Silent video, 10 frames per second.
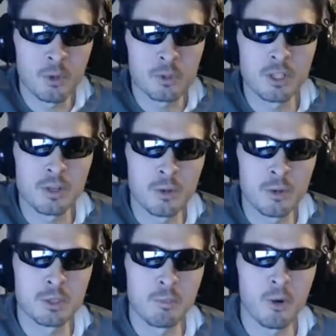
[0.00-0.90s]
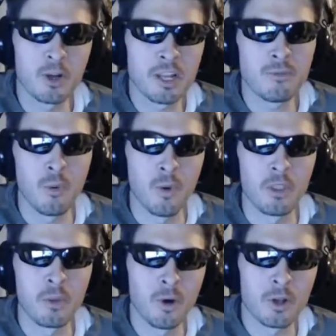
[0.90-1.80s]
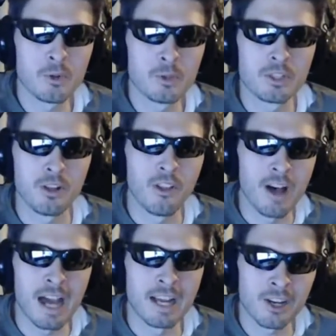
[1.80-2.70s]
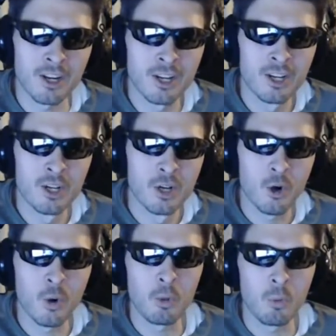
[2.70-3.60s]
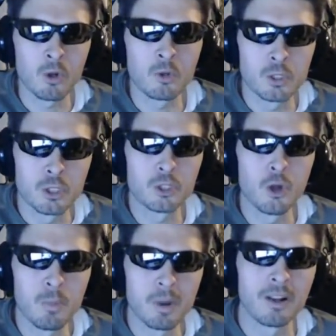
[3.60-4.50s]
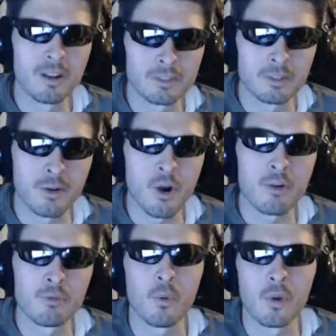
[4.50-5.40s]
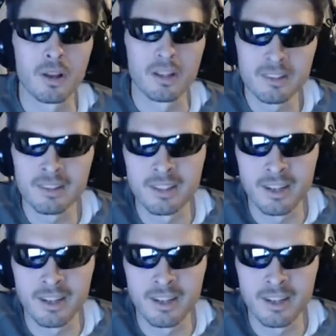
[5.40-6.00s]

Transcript: the more evil one? The one who's a liar, or the one who's stupid enough to fall for it? You know,